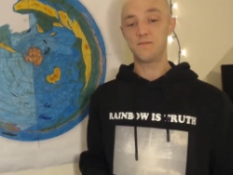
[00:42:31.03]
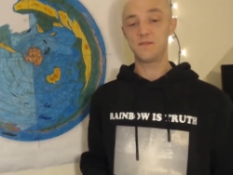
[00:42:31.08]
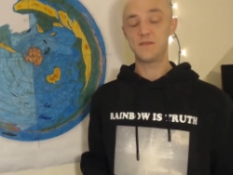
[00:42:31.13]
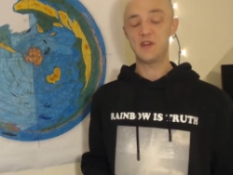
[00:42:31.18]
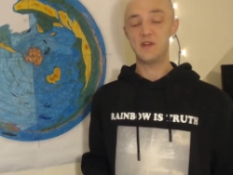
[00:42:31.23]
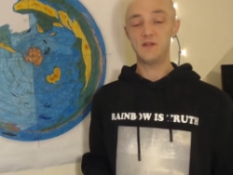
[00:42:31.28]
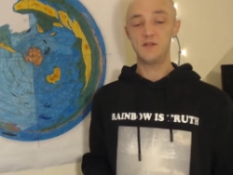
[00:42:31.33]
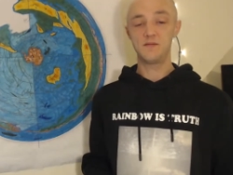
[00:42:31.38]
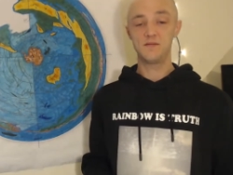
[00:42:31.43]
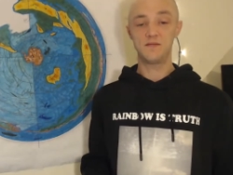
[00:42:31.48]

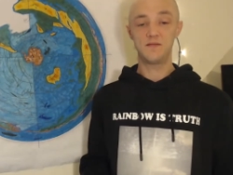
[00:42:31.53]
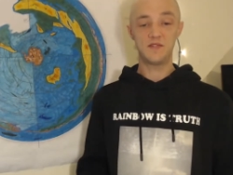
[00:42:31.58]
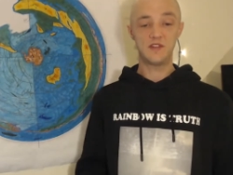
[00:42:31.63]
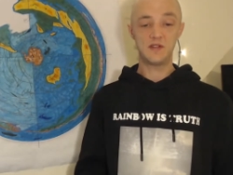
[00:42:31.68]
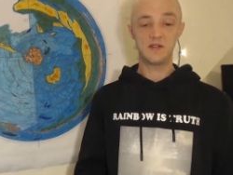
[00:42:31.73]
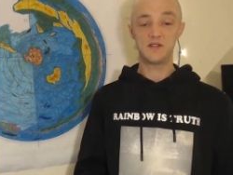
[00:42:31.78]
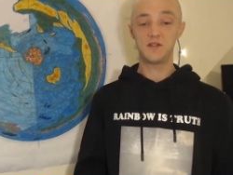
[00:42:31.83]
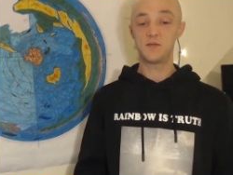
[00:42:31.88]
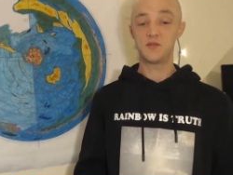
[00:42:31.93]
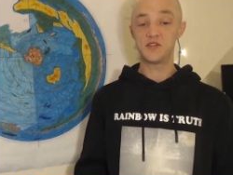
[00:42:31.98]
You know,
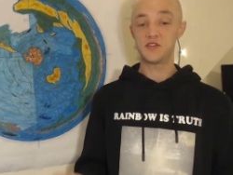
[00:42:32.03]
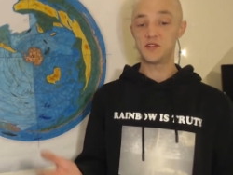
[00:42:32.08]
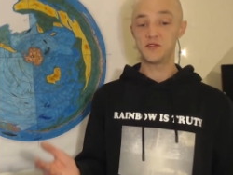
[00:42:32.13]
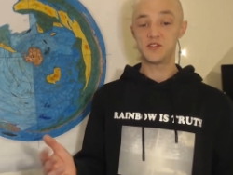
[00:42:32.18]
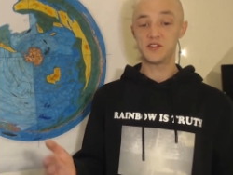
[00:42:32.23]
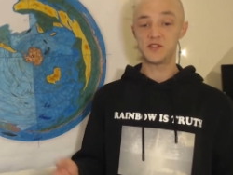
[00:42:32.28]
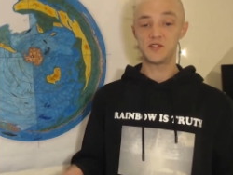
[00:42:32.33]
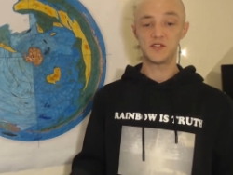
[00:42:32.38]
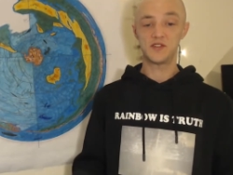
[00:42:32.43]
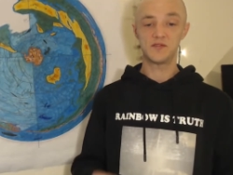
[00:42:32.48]
the
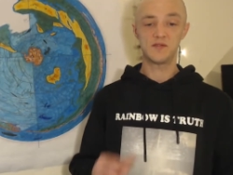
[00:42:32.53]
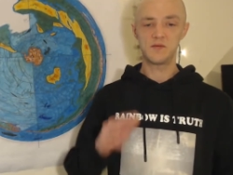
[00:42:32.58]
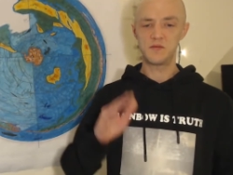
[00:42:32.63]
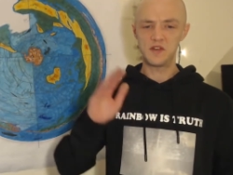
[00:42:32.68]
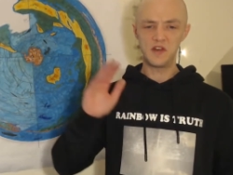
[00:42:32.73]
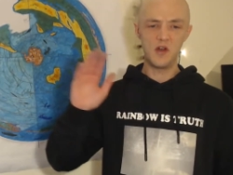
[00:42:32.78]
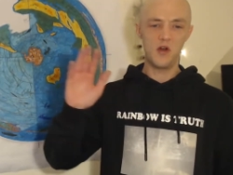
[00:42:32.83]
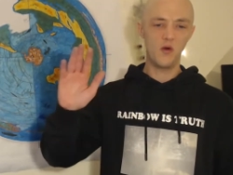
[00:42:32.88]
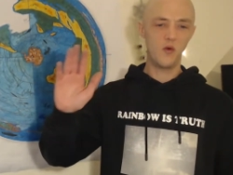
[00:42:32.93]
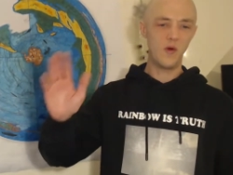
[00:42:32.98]
producers,
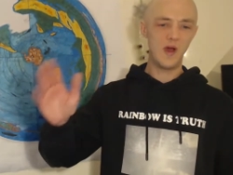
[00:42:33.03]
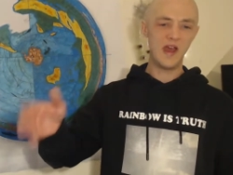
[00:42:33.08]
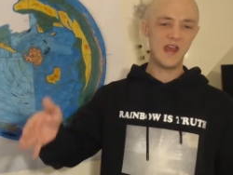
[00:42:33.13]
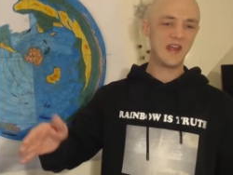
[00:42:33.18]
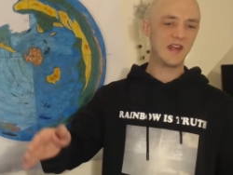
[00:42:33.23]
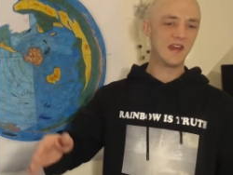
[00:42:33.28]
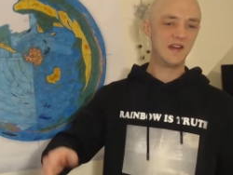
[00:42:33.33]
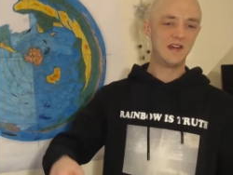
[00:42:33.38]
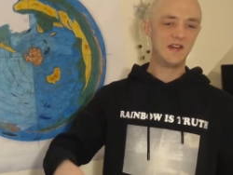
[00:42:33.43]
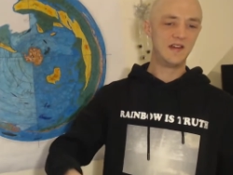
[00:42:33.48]
no
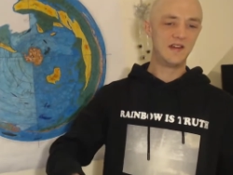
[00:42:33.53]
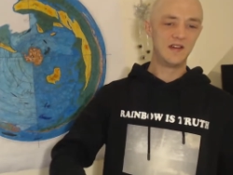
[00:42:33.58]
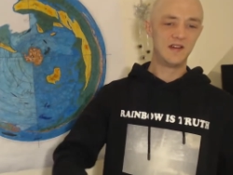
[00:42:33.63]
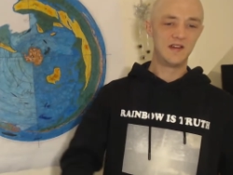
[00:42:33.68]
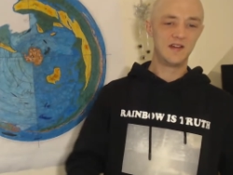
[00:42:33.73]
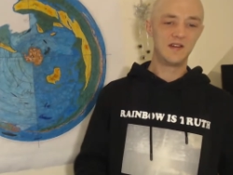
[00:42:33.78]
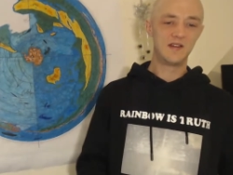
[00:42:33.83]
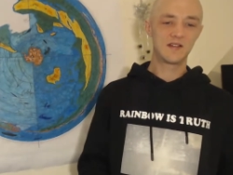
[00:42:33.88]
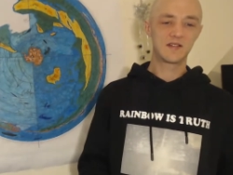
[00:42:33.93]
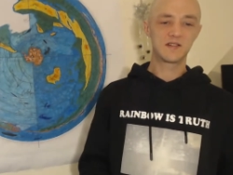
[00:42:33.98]
way.
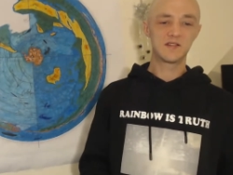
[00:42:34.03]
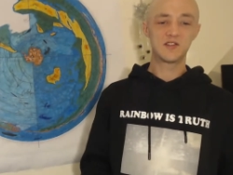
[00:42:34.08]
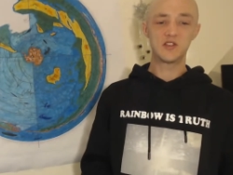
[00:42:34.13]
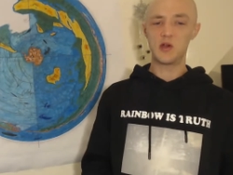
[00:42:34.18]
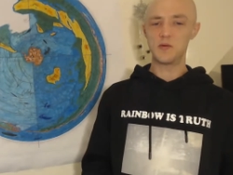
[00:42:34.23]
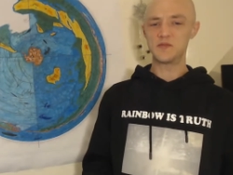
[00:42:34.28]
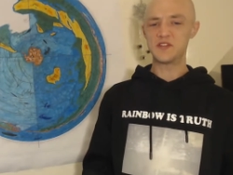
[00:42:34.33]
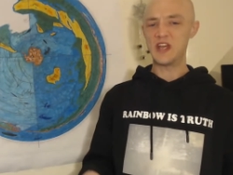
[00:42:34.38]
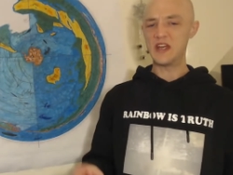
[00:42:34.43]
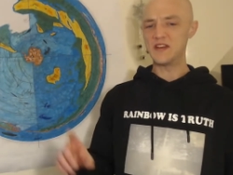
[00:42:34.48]
So
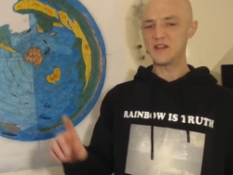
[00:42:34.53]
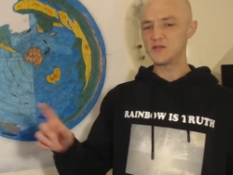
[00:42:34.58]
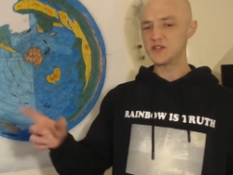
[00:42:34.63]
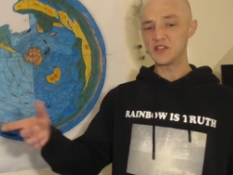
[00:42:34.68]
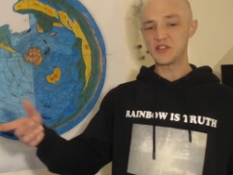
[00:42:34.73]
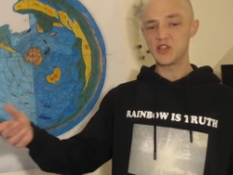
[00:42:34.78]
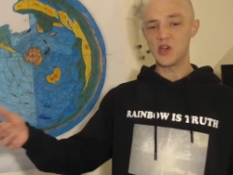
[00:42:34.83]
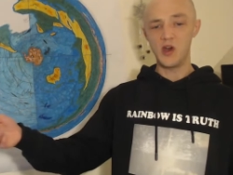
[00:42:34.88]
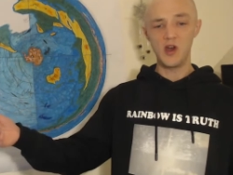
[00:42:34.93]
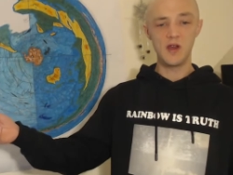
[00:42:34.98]
I'm saying there was a
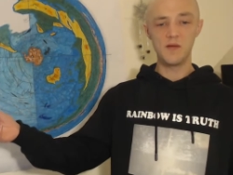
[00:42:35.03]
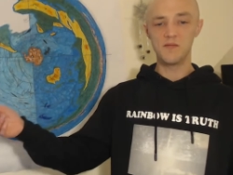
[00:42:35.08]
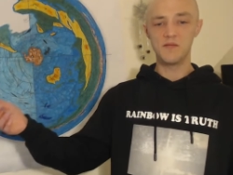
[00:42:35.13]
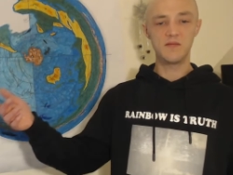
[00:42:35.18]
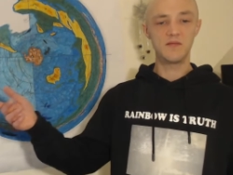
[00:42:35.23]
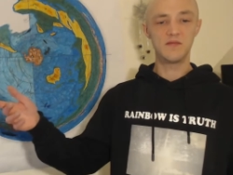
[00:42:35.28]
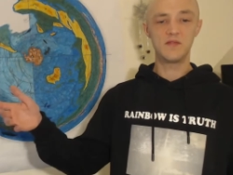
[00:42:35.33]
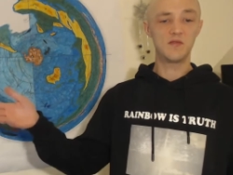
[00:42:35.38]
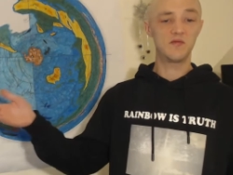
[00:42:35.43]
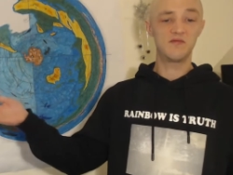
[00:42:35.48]

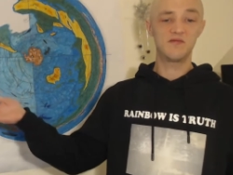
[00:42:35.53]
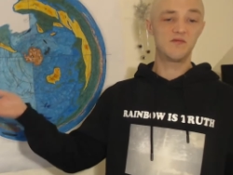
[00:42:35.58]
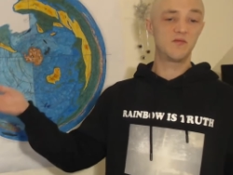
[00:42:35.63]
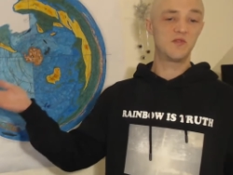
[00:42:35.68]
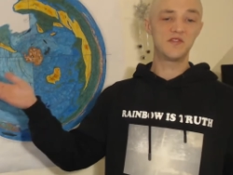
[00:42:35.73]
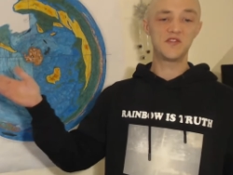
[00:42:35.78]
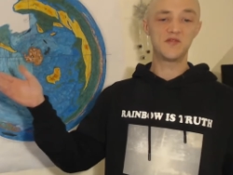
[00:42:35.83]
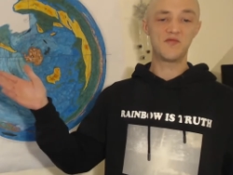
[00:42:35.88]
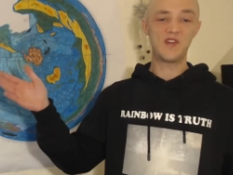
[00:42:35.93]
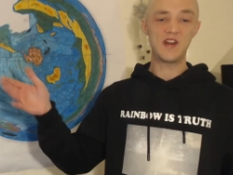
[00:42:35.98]
time it
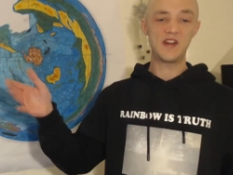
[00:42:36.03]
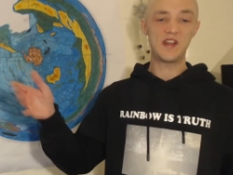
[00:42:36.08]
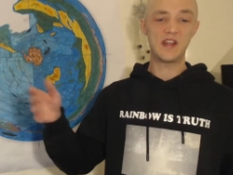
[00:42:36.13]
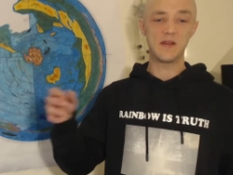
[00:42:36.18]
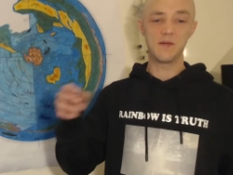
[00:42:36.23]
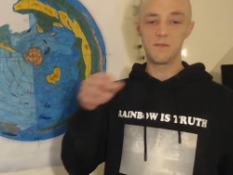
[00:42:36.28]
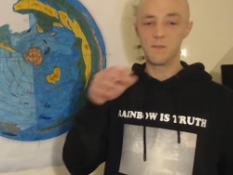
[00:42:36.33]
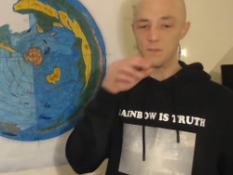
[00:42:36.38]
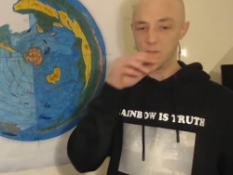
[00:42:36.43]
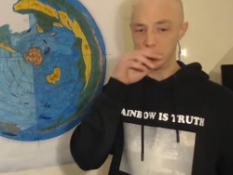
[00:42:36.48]
wasn't
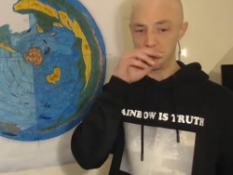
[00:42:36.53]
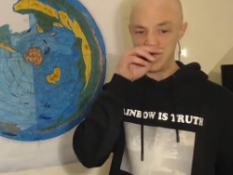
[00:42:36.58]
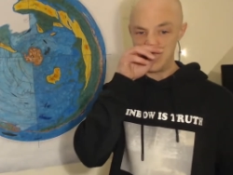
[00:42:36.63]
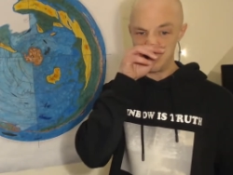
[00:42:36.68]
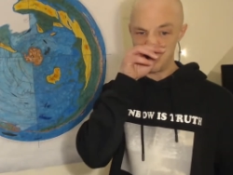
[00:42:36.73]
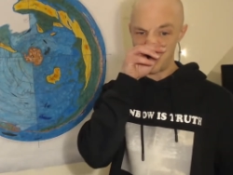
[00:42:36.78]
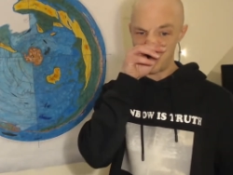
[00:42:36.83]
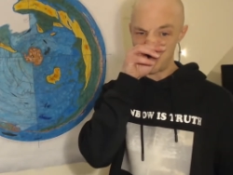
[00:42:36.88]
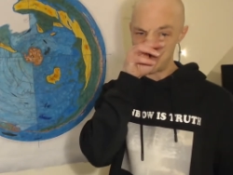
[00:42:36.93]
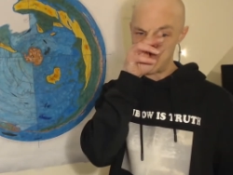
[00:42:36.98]
ready.
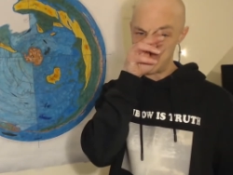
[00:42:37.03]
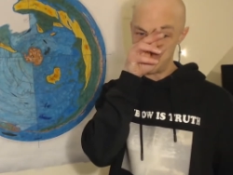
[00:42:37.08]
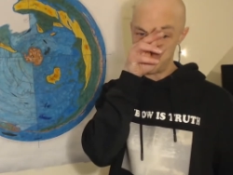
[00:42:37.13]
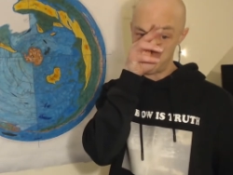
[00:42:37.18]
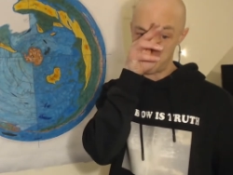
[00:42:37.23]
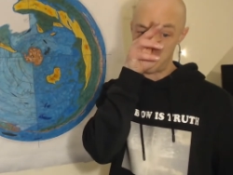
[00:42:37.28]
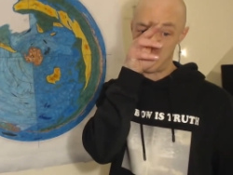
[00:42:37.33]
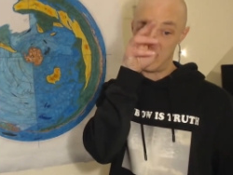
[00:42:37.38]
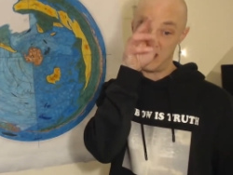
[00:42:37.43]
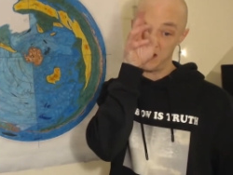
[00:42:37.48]
People aren't ready
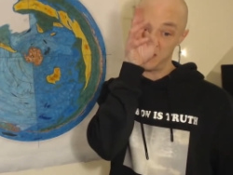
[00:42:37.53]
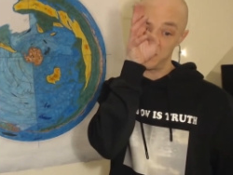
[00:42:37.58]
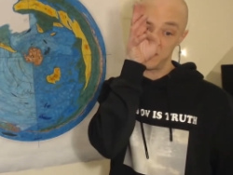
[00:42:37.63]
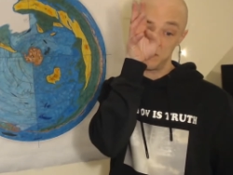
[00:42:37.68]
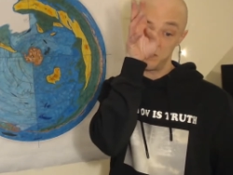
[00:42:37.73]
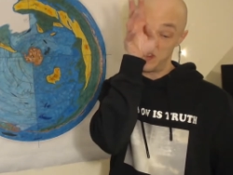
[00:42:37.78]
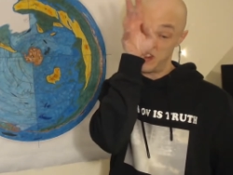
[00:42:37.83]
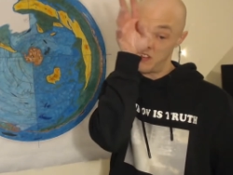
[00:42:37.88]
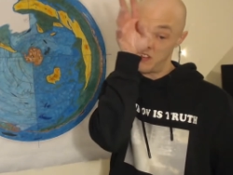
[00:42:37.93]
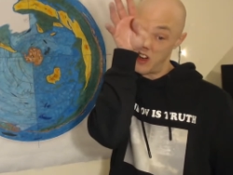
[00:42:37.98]
for
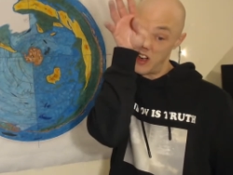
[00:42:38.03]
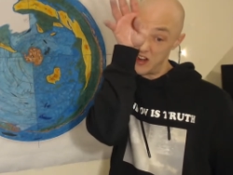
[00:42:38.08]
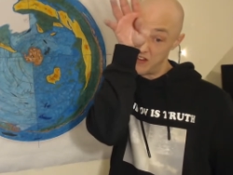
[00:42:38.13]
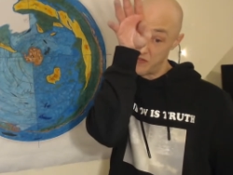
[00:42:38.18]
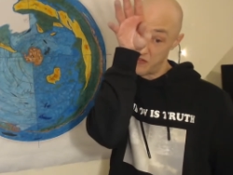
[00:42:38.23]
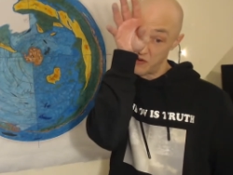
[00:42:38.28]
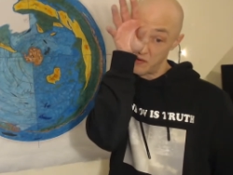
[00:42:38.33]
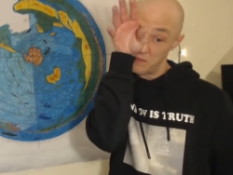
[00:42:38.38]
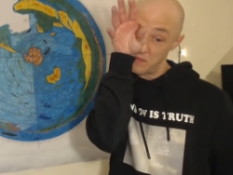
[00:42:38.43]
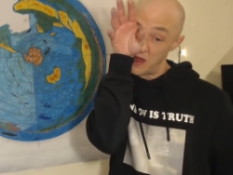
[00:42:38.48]
aliens. They're ready
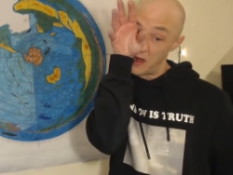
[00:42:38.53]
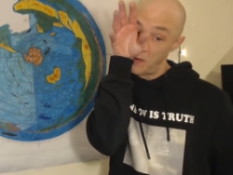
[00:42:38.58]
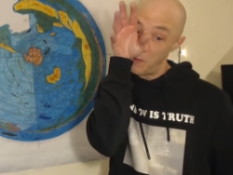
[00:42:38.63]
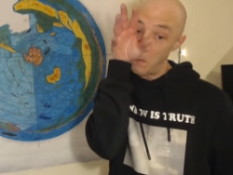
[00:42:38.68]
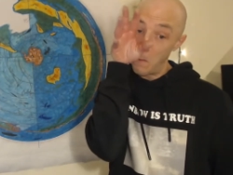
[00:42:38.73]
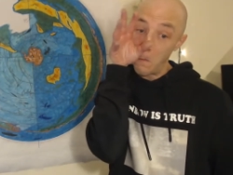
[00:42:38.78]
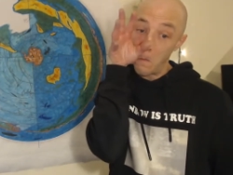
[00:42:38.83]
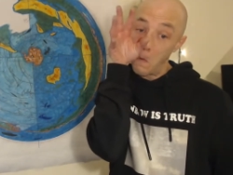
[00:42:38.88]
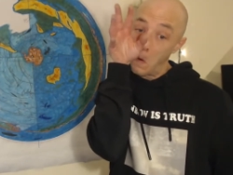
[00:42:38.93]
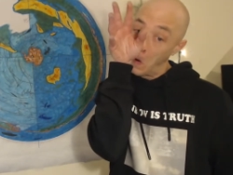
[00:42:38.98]
for them now.